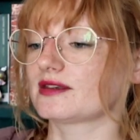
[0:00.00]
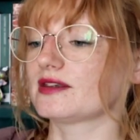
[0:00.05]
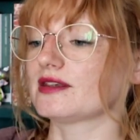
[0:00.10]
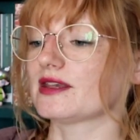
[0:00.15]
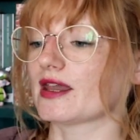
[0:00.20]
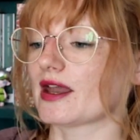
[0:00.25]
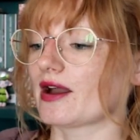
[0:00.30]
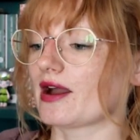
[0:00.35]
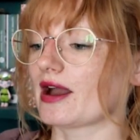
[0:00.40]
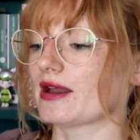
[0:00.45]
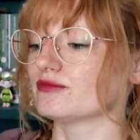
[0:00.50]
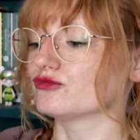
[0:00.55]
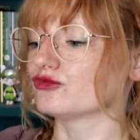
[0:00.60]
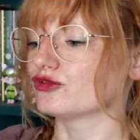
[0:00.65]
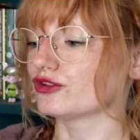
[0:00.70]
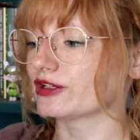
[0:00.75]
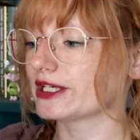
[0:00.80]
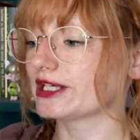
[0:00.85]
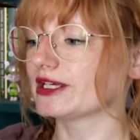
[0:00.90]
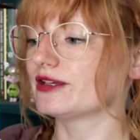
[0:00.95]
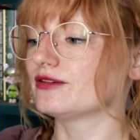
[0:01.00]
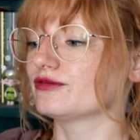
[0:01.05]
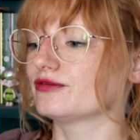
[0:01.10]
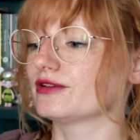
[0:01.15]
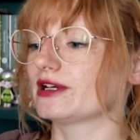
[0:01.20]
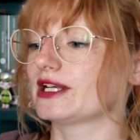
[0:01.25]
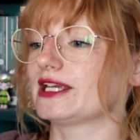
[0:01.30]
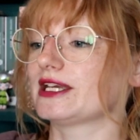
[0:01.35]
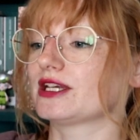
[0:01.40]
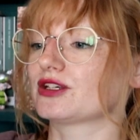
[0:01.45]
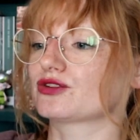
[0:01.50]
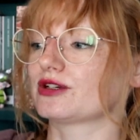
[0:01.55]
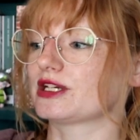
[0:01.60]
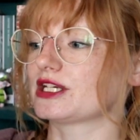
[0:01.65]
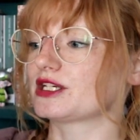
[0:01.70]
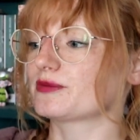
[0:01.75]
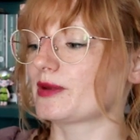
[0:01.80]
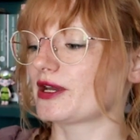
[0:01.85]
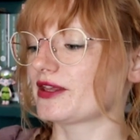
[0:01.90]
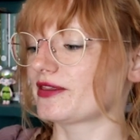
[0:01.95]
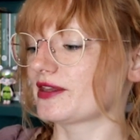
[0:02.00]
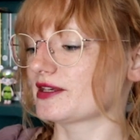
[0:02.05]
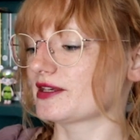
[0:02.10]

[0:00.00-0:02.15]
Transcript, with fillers: I'm really intrigued by